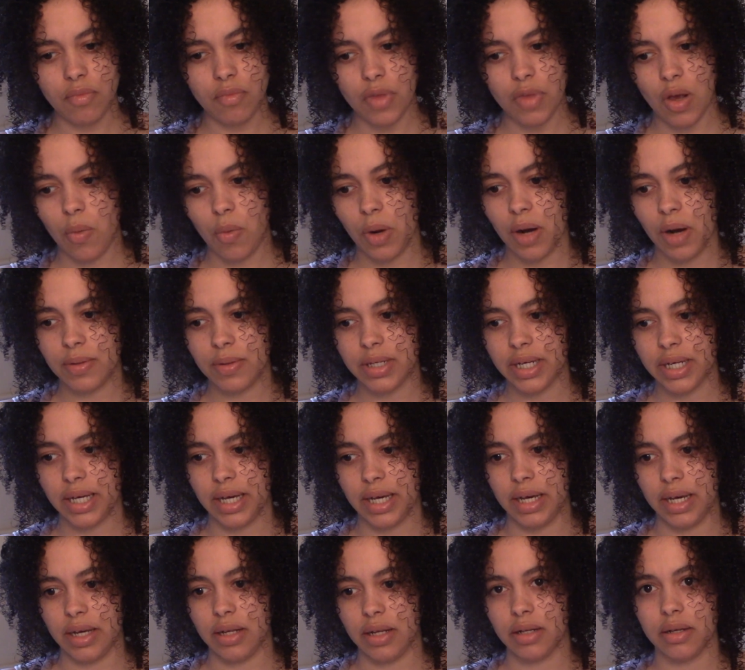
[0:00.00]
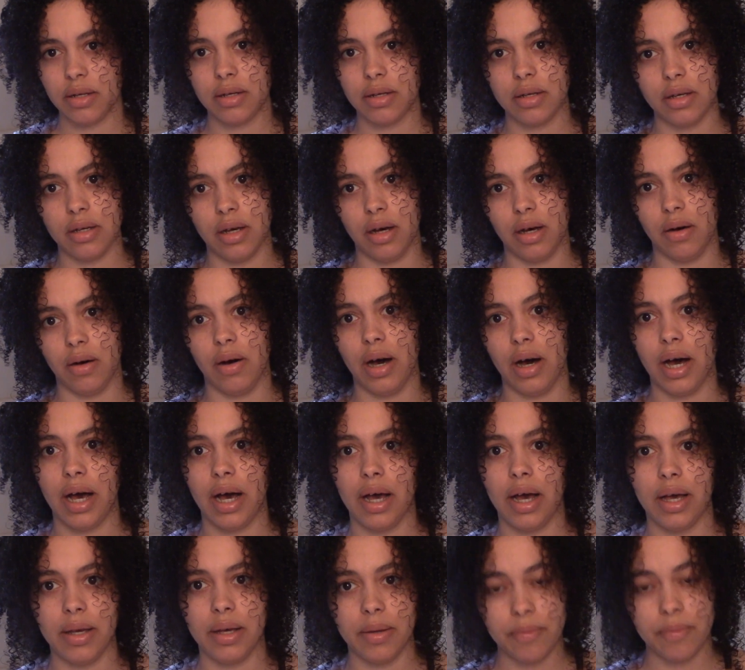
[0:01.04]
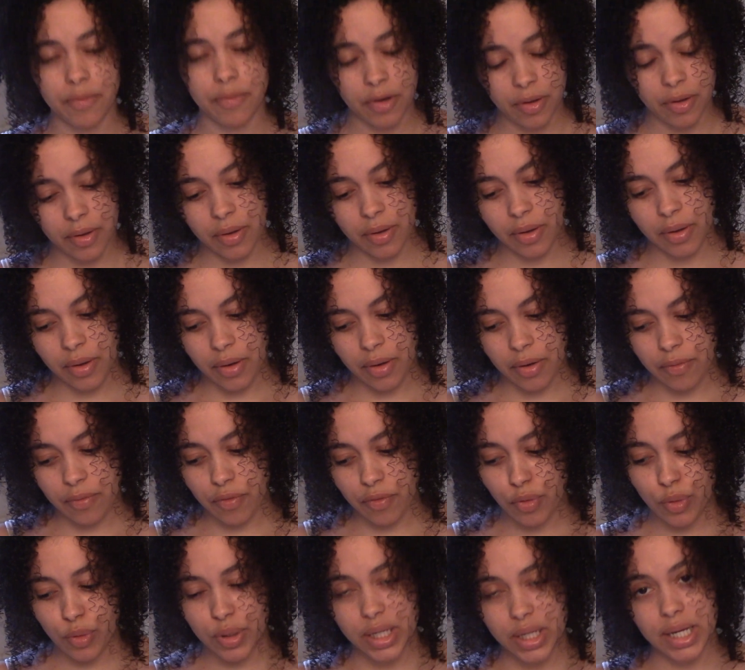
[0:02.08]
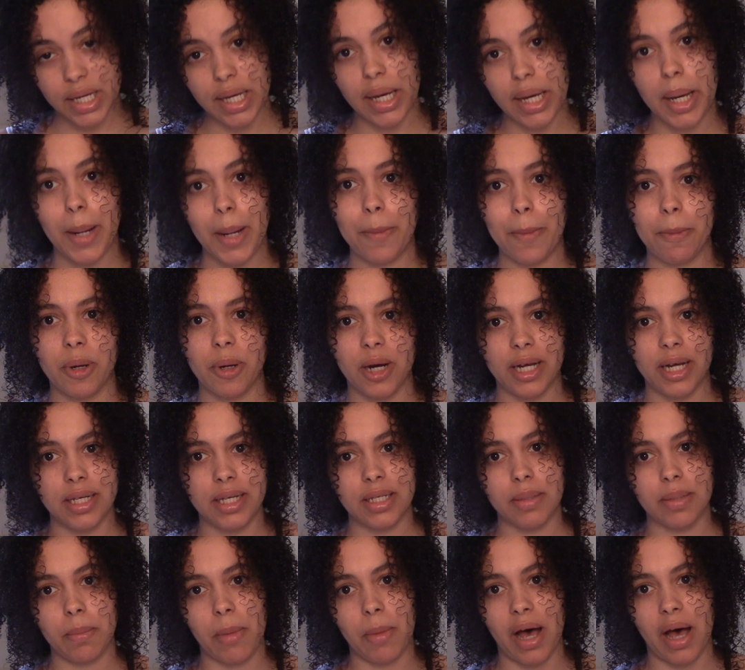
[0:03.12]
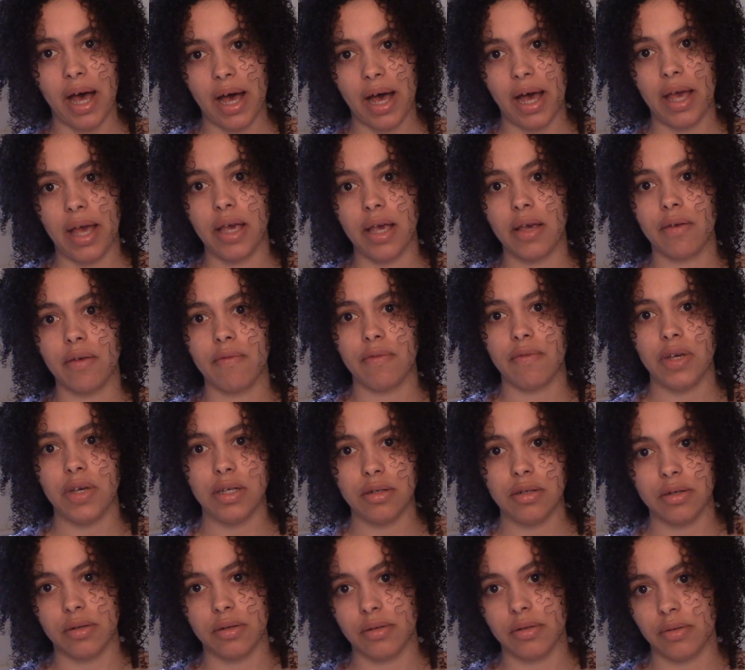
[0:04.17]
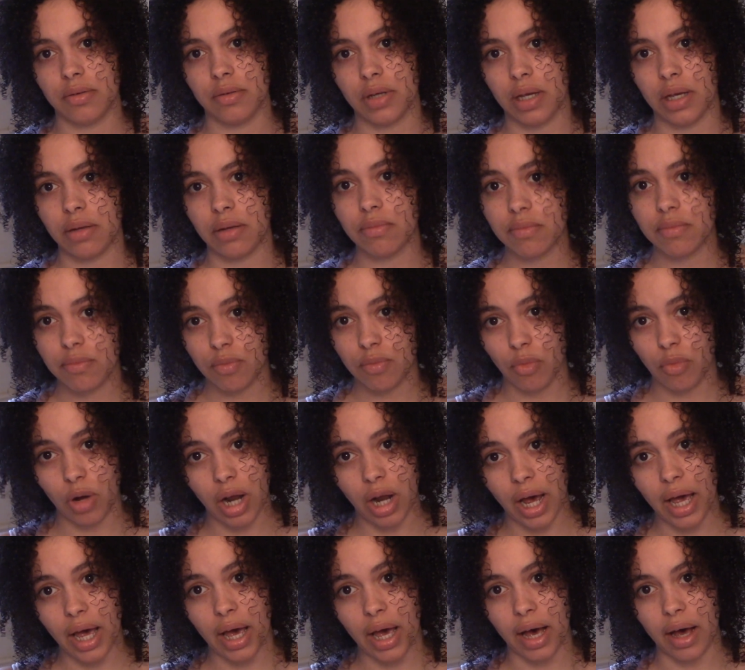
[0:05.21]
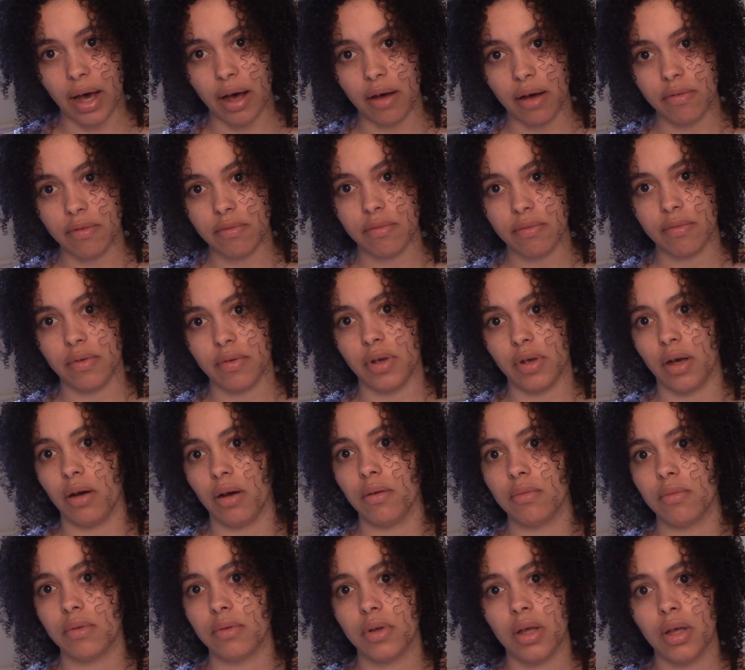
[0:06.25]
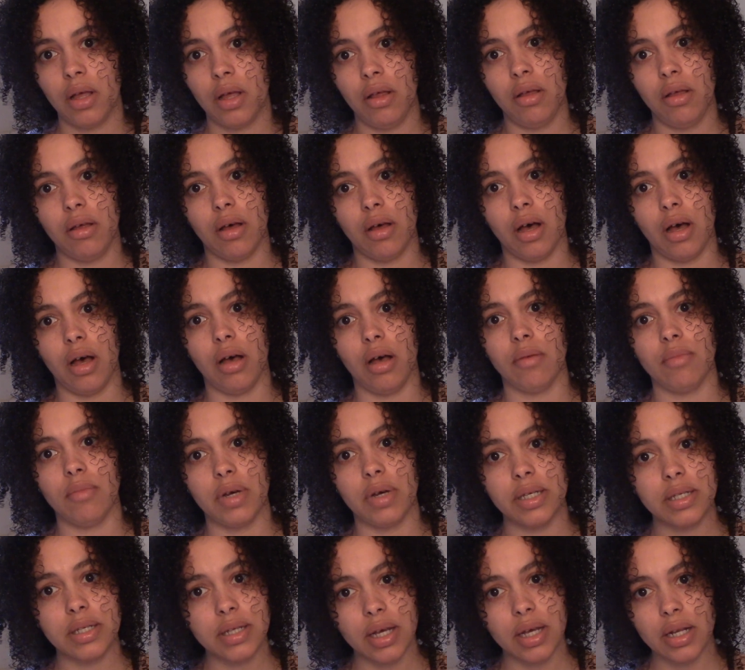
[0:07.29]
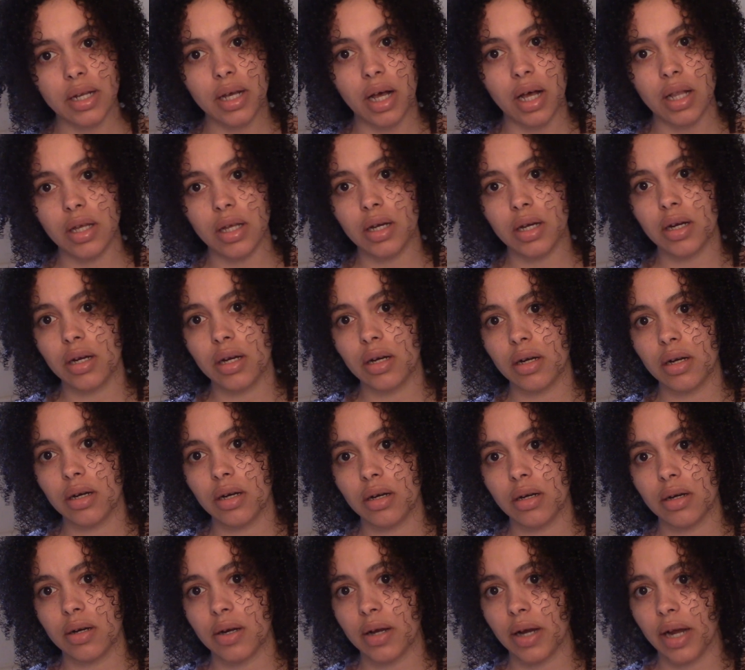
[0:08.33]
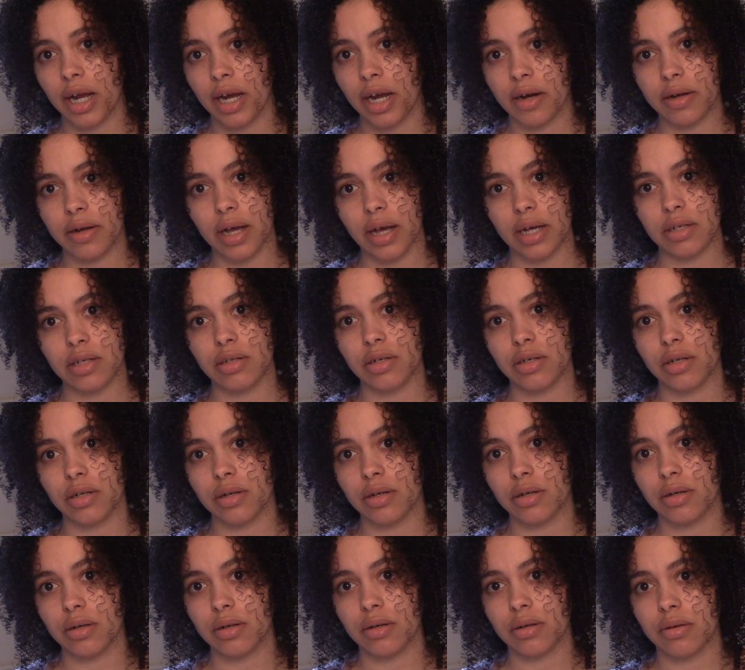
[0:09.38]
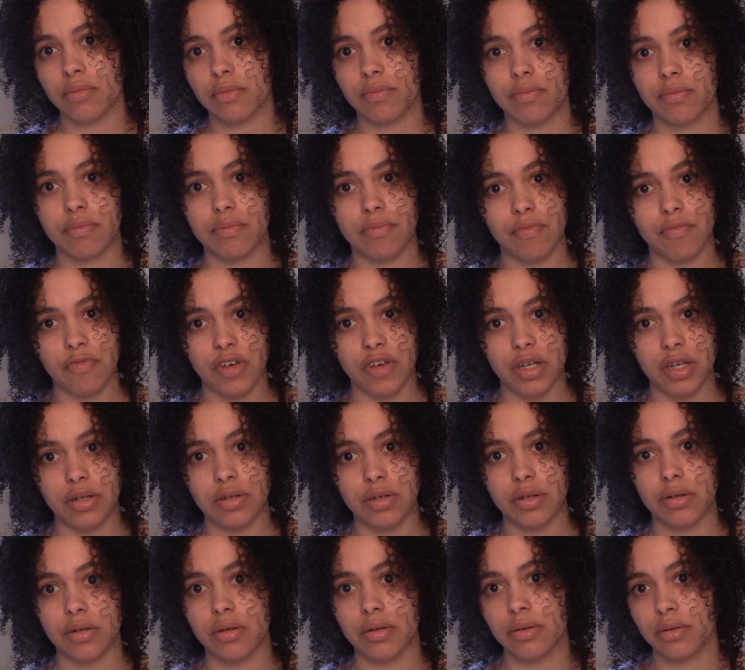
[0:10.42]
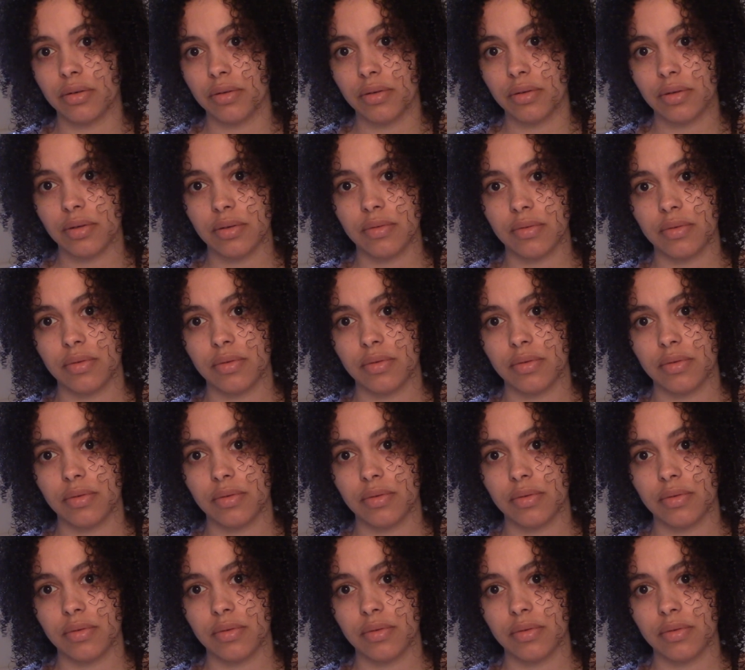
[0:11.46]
when I was a kid. You know, I fully embrace my features and what I have, you know, skin color, hair texture, features.